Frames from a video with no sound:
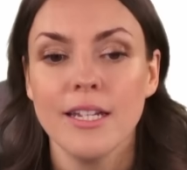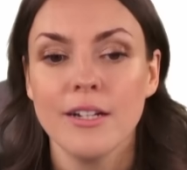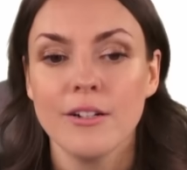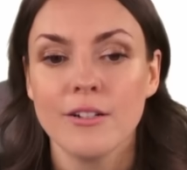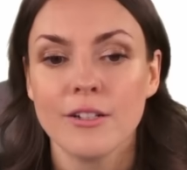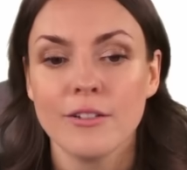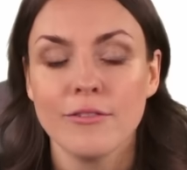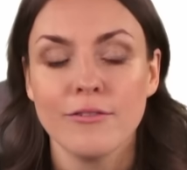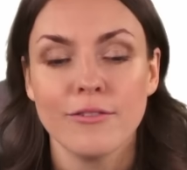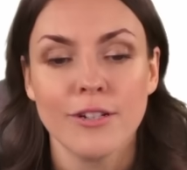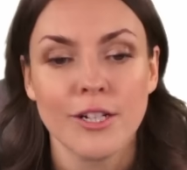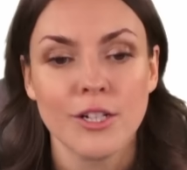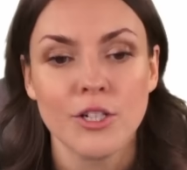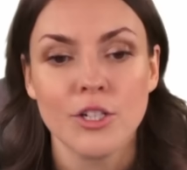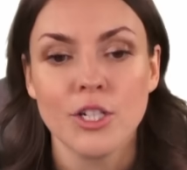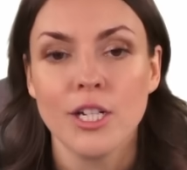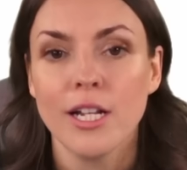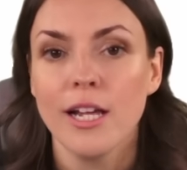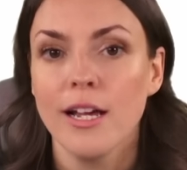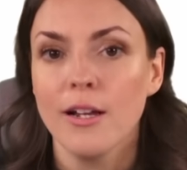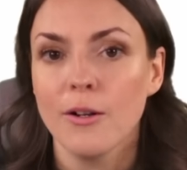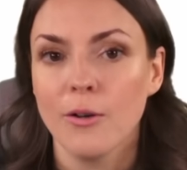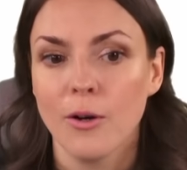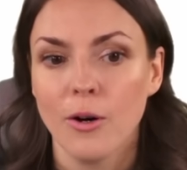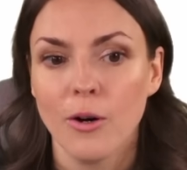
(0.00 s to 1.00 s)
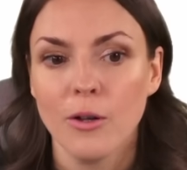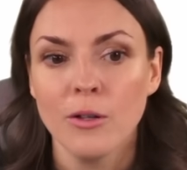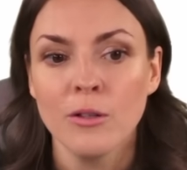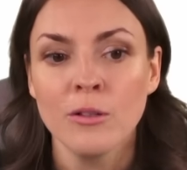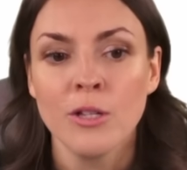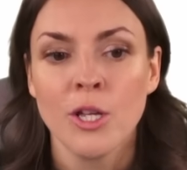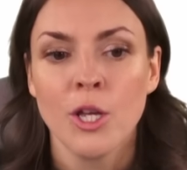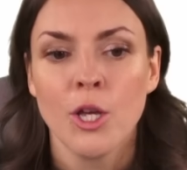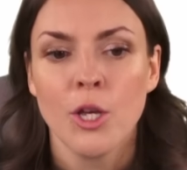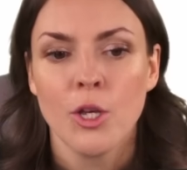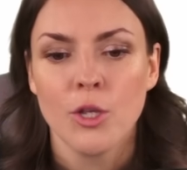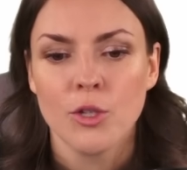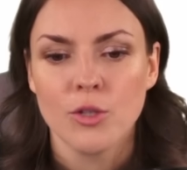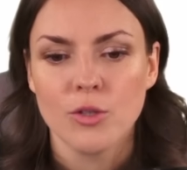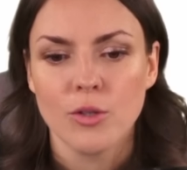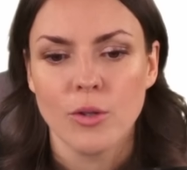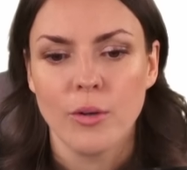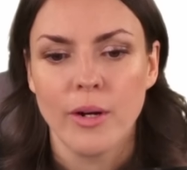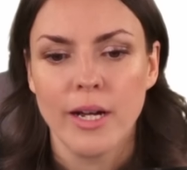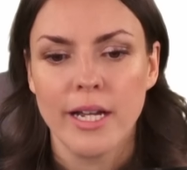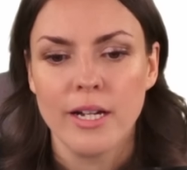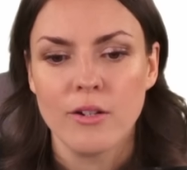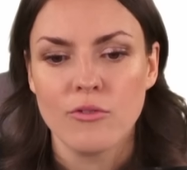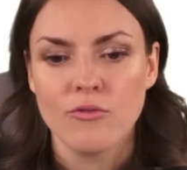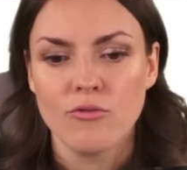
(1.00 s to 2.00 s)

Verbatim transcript: inner function at all. So I